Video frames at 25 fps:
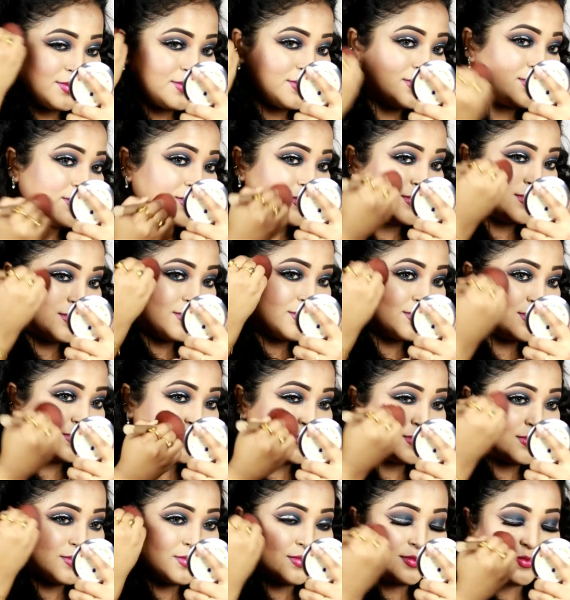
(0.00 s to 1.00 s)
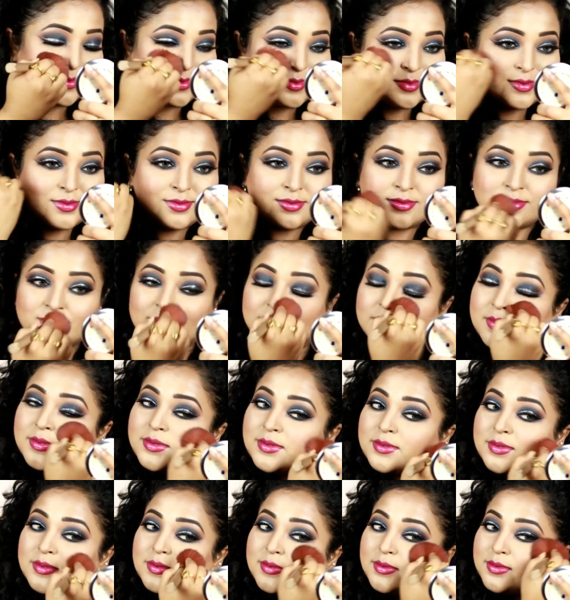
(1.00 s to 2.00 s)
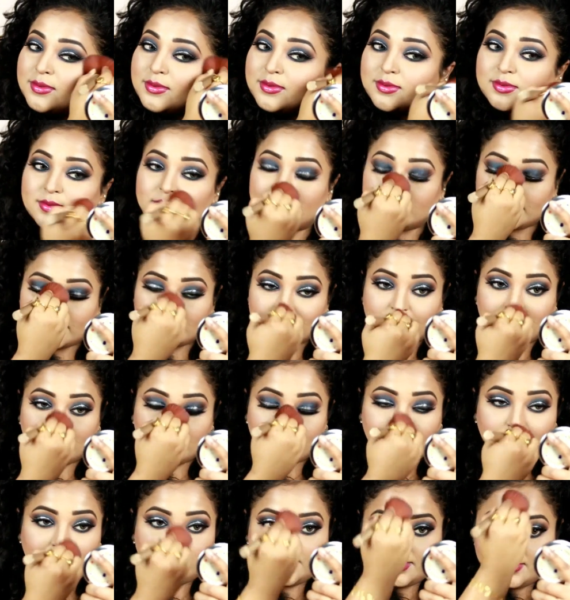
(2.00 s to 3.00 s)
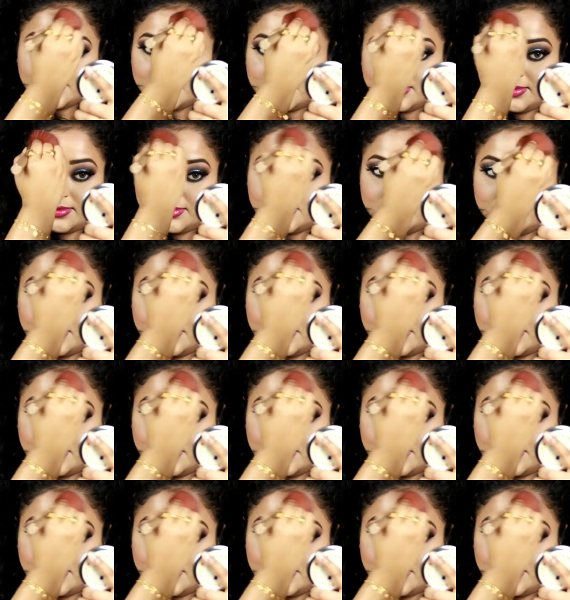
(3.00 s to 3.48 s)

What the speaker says: nice glow to your face. You can add any